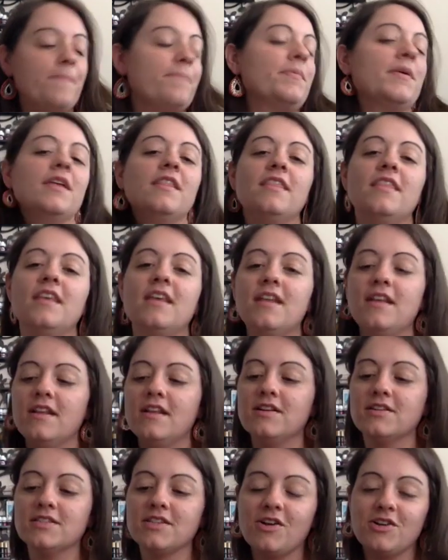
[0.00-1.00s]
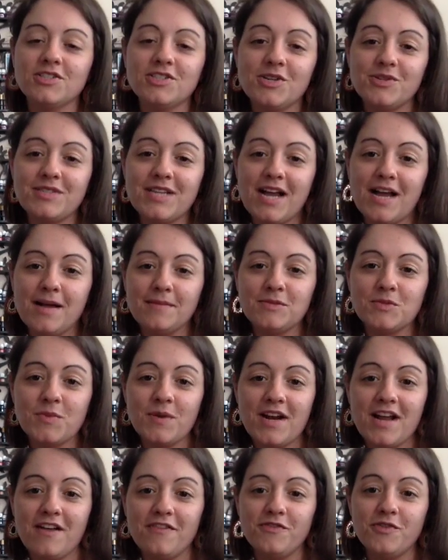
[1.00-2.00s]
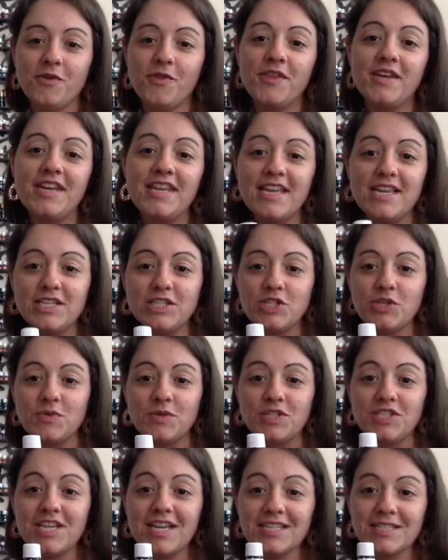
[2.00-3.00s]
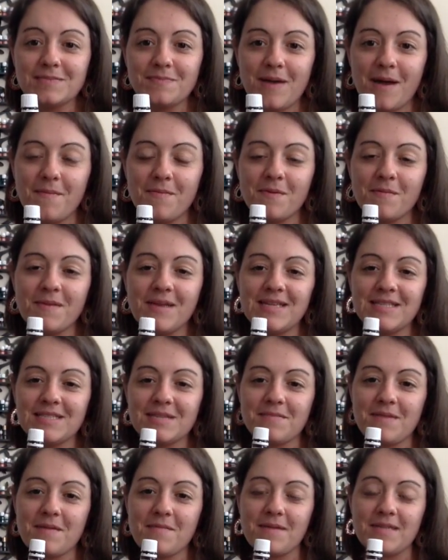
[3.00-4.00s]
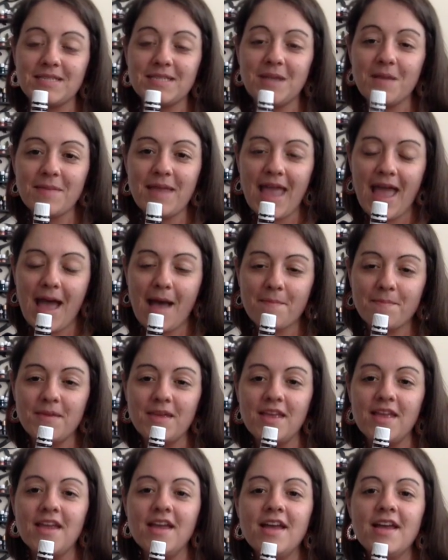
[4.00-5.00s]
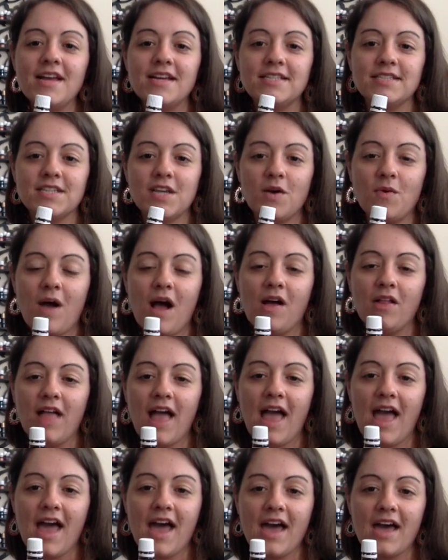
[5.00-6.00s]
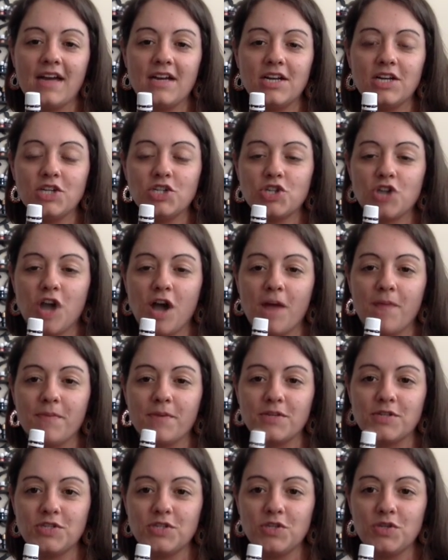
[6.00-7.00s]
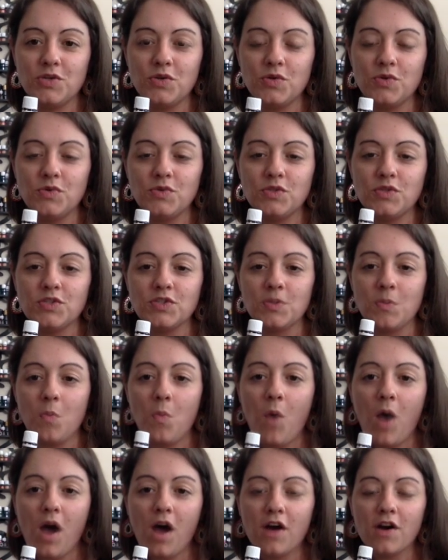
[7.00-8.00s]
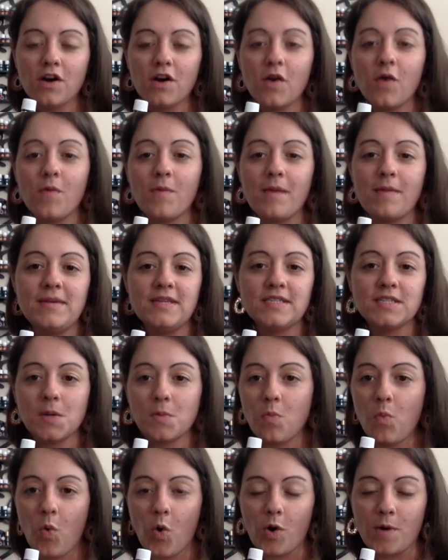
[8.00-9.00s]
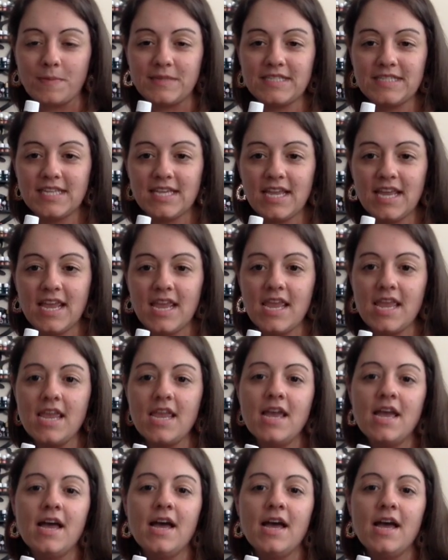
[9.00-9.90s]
But then there's also times when I feel the need to ingest peppermint to make my tummy happy. And so I'll add a drop or two to some water or maybe some warm tea.